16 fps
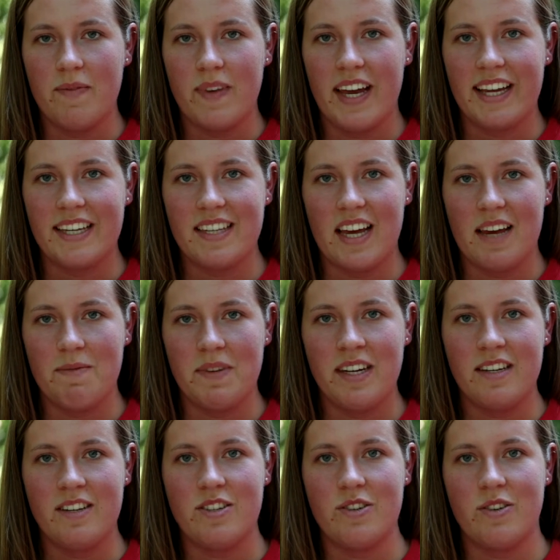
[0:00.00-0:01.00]
excitement
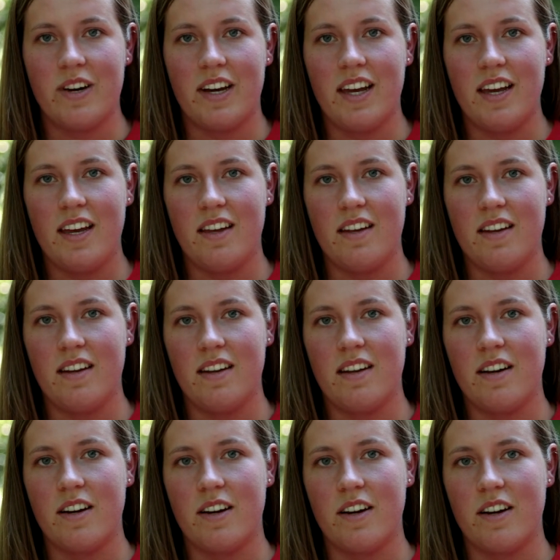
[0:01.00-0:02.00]
and joy in
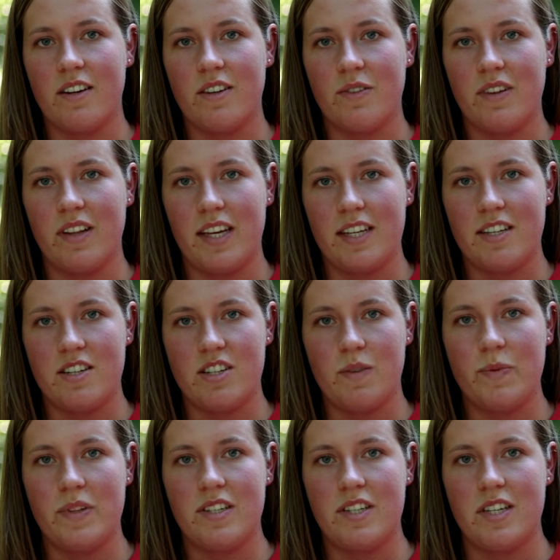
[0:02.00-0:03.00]
her new
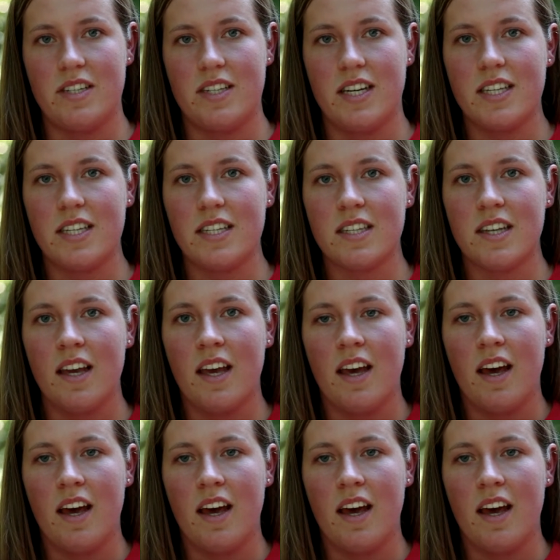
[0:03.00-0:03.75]
relationship with Jesus.